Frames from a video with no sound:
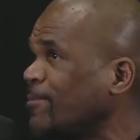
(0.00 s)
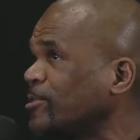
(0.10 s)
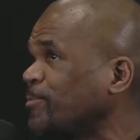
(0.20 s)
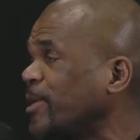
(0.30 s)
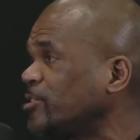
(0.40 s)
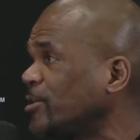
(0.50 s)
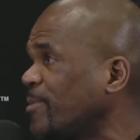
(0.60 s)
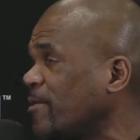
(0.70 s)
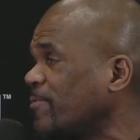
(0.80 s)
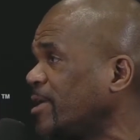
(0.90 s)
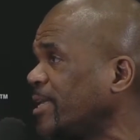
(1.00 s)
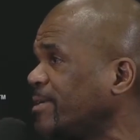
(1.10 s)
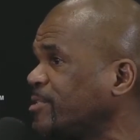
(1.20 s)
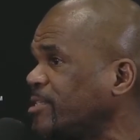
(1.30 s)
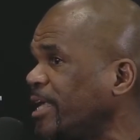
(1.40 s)
that was special about Run
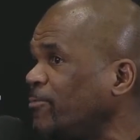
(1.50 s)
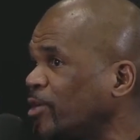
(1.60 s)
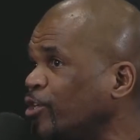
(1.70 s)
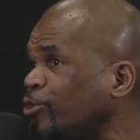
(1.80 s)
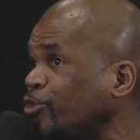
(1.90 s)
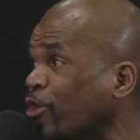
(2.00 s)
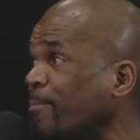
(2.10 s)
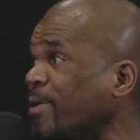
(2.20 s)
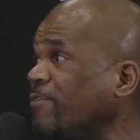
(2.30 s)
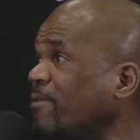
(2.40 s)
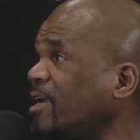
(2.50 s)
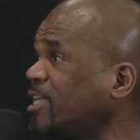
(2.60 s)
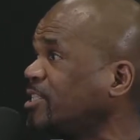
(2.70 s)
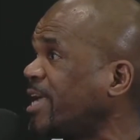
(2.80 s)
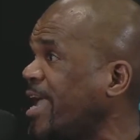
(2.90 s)
DMC, when you saw me
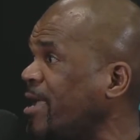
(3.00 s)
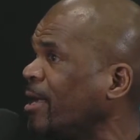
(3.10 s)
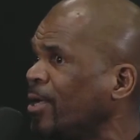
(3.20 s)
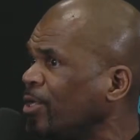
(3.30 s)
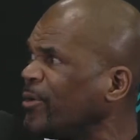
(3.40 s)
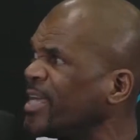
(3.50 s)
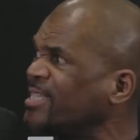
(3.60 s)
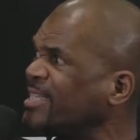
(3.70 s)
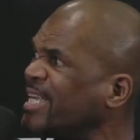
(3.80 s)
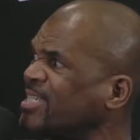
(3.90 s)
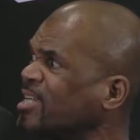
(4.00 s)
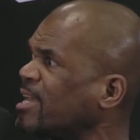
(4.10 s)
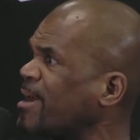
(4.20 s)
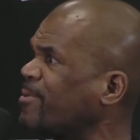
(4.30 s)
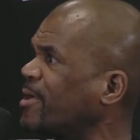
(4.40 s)
running Jay, you didn't see
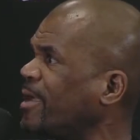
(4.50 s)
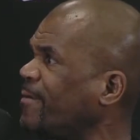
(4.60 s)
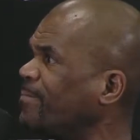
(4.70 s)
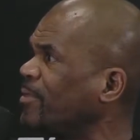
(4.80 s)
celebrity.